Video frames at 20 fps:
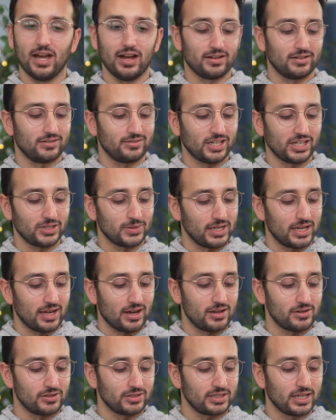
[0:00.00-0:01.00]
Yeah, genuinely.
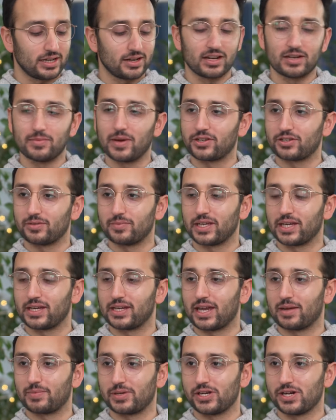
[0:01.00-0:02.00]
I honestly can't imagine being
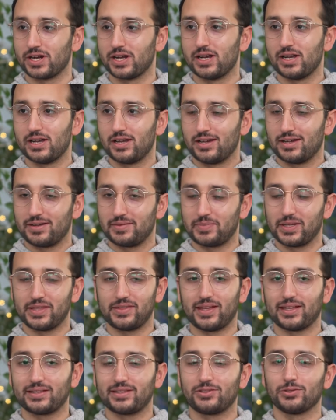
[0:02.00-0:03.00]
any happier.
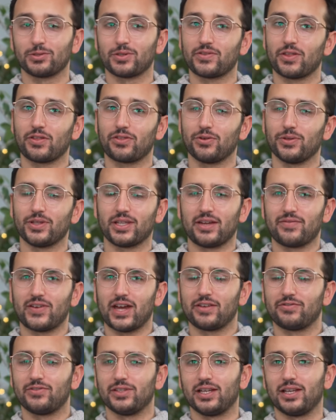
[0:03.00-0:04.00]
But that's sort of the thought that I've
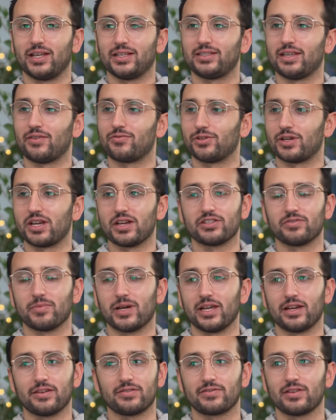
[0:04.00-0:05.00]
had for the last several years of
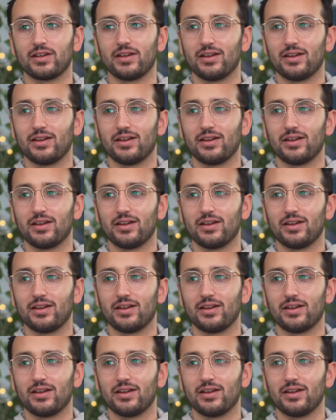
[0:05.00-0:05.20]
my life.